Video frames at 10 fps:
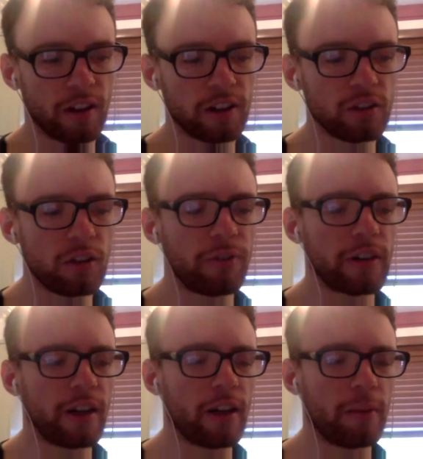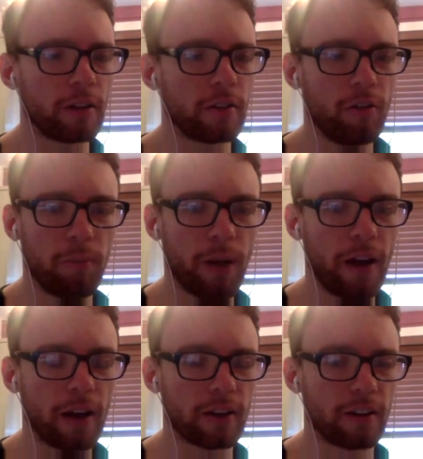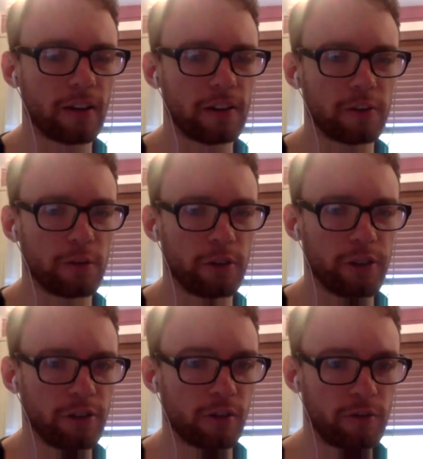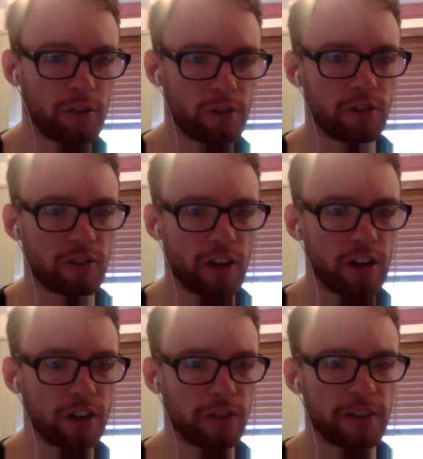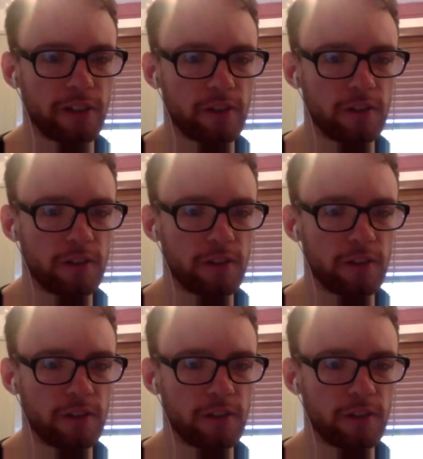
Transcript: not forget, I mean, going back to the years where we used to challenge for the title and